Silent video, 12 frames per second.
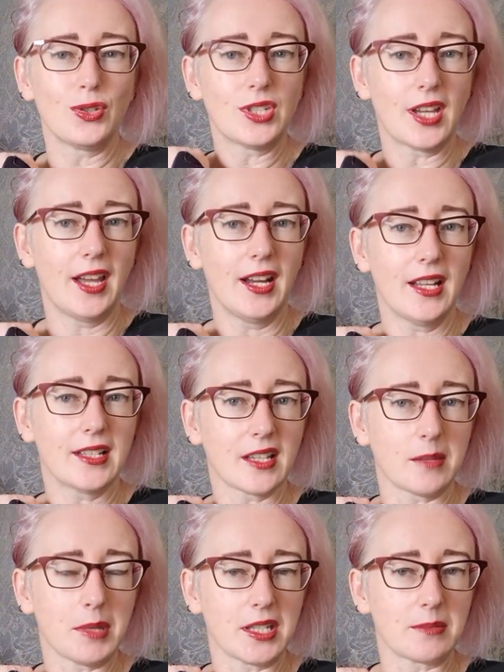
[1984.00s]
tight as I
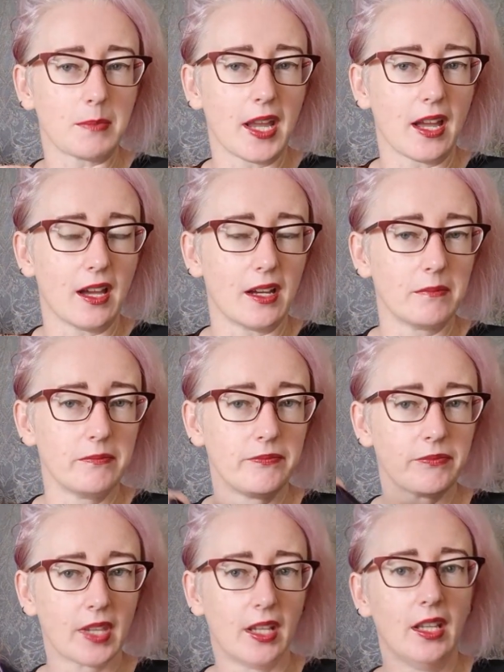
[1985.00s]
bend my arm,
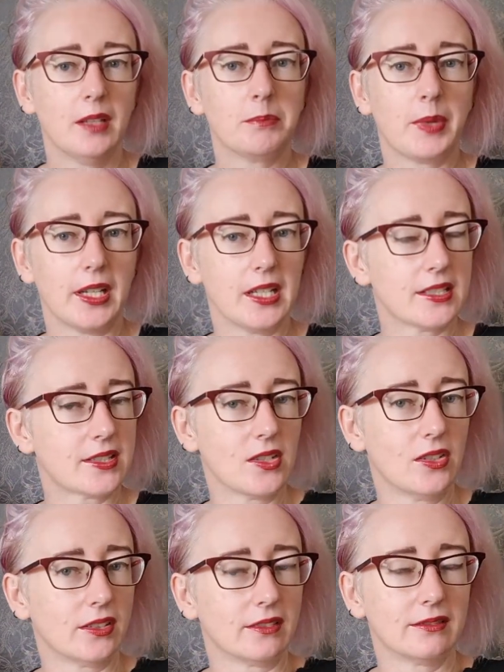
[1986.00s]
but it's
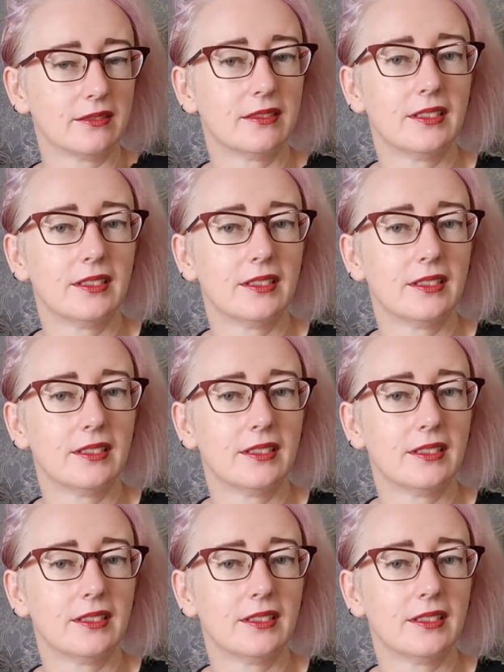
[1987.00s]
not,